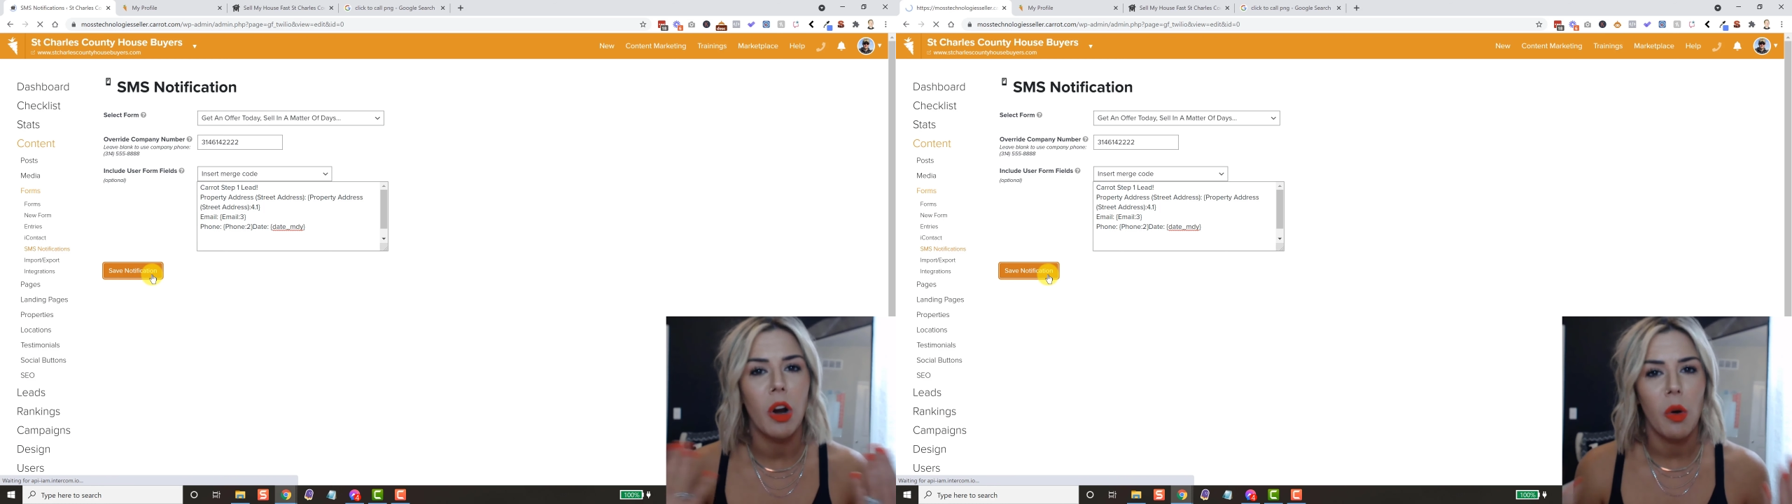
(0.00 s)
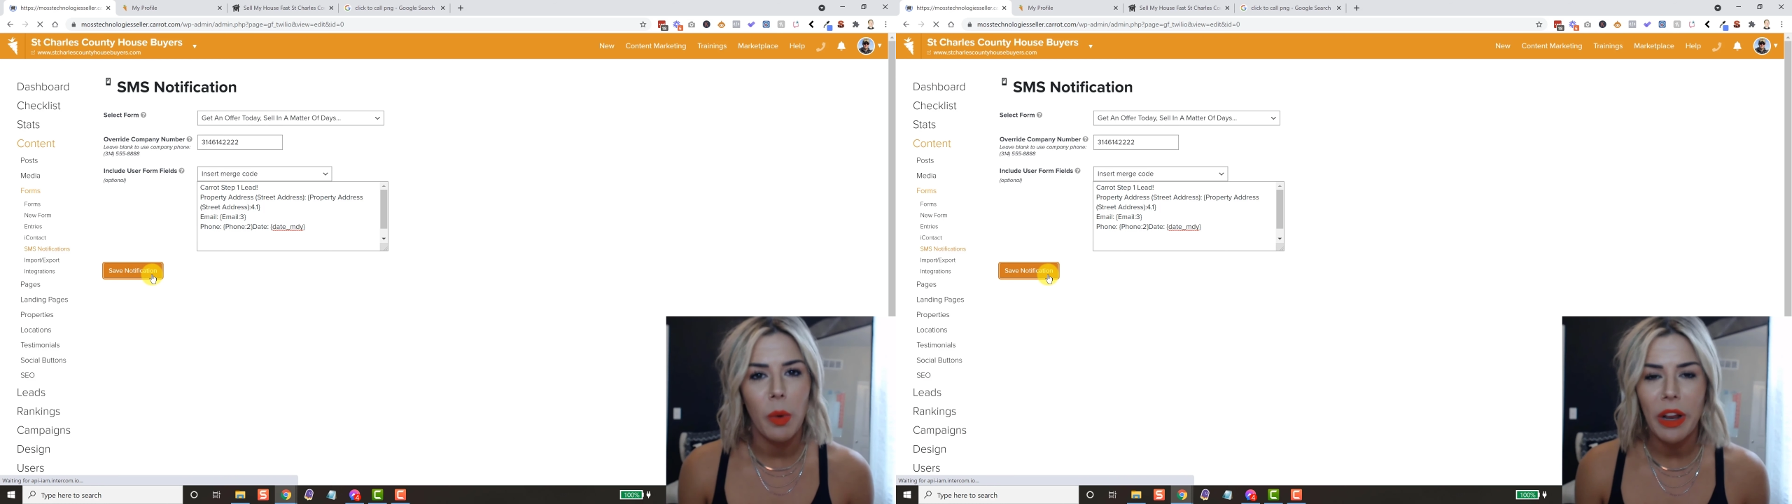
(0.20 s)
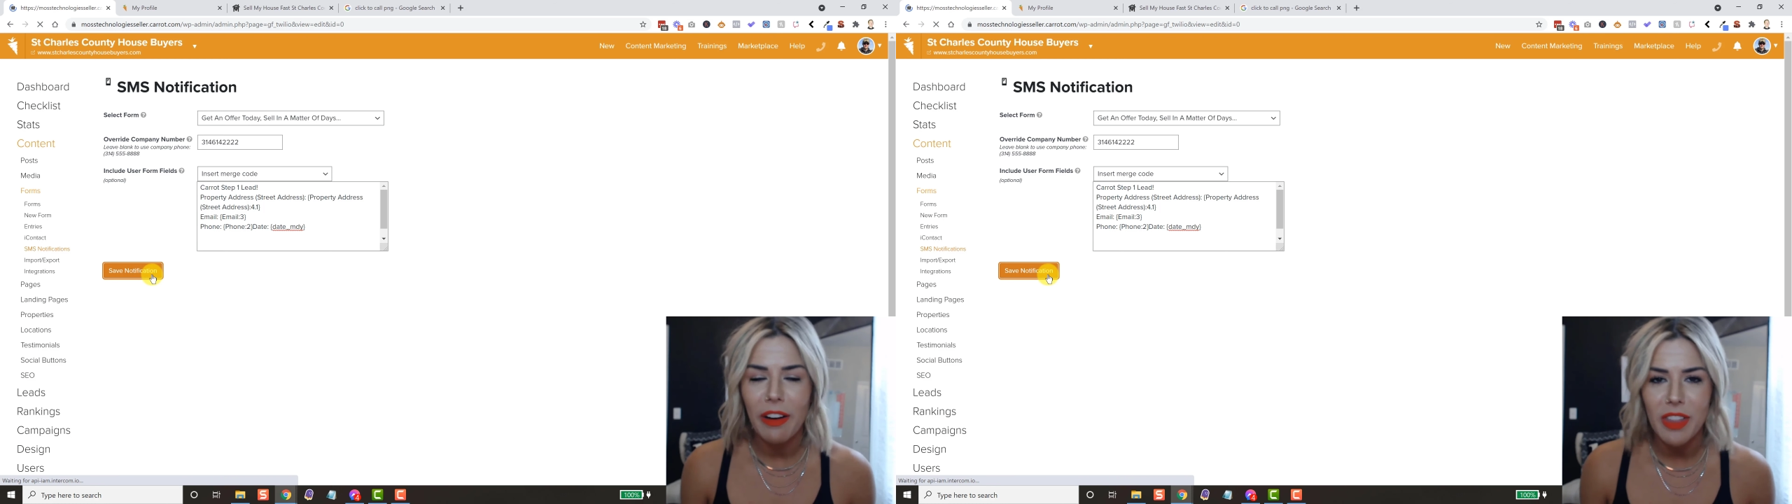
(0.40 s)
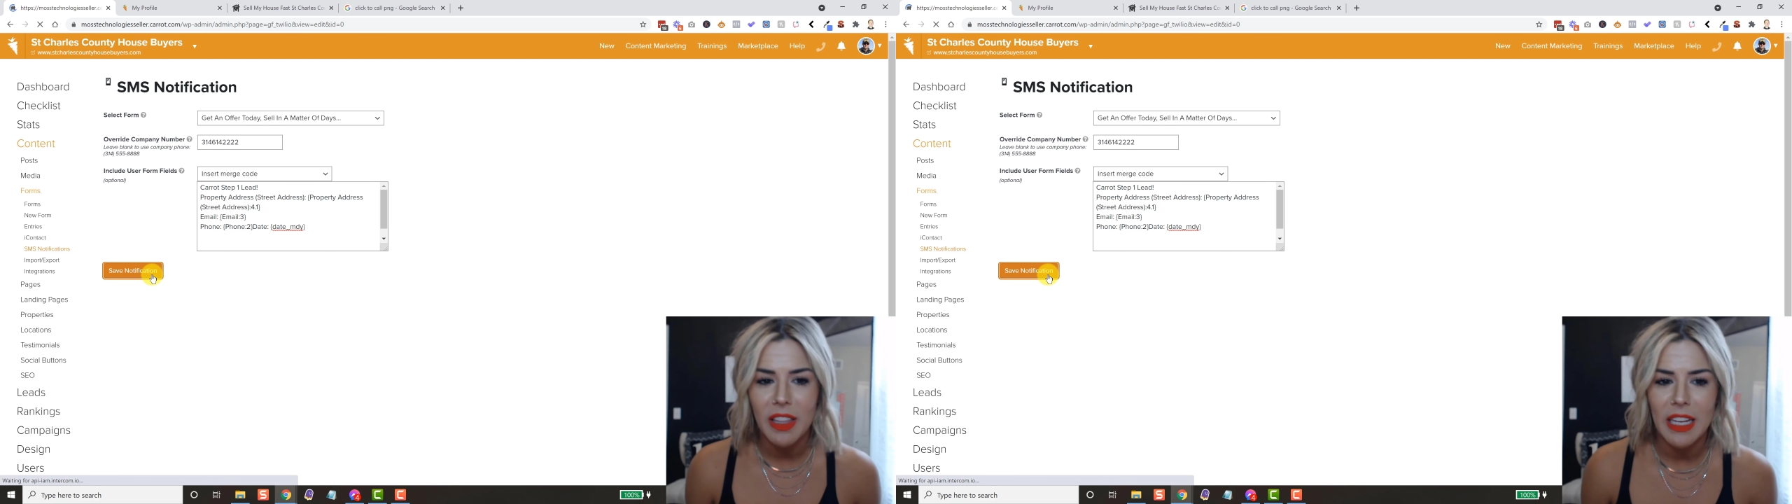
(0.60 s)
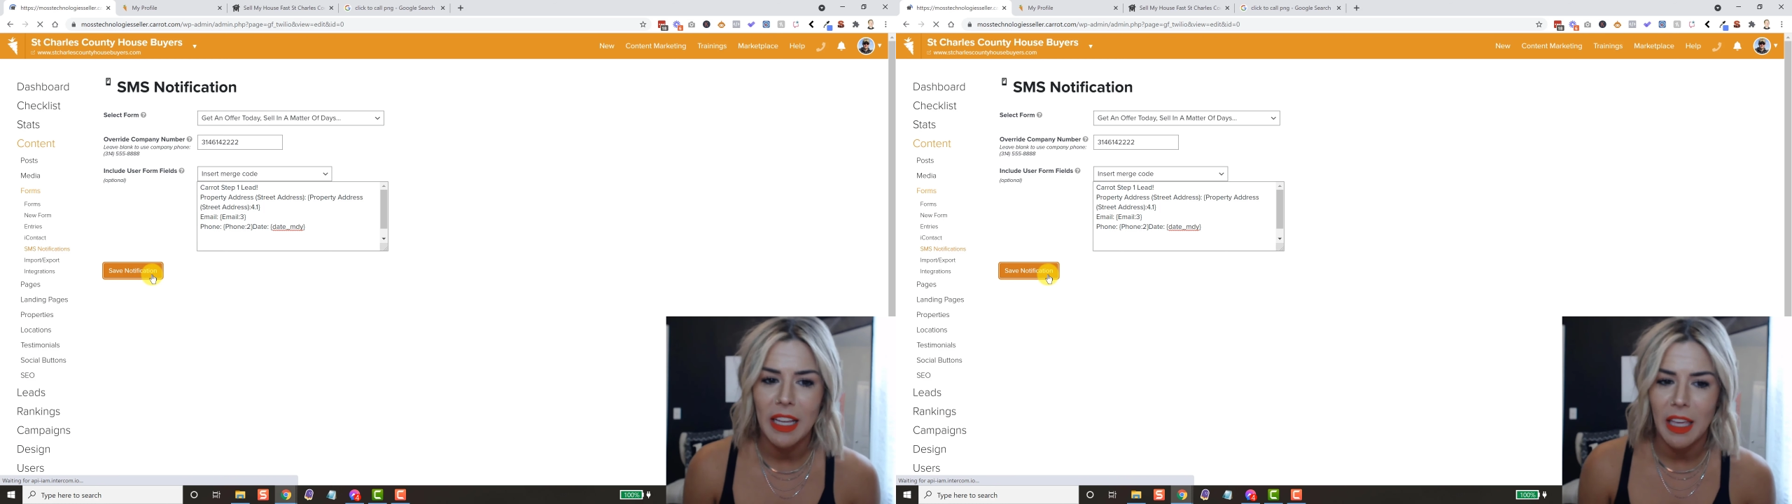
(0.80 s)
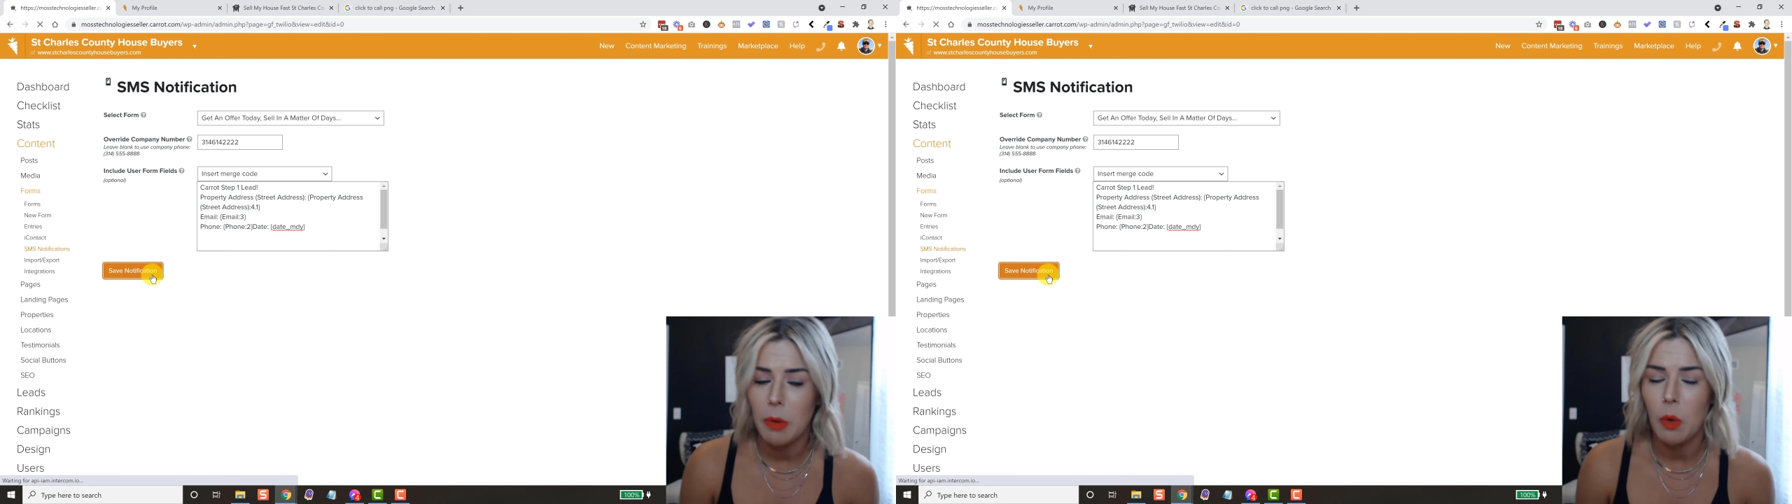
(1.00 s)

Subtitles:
are aware of the lead and can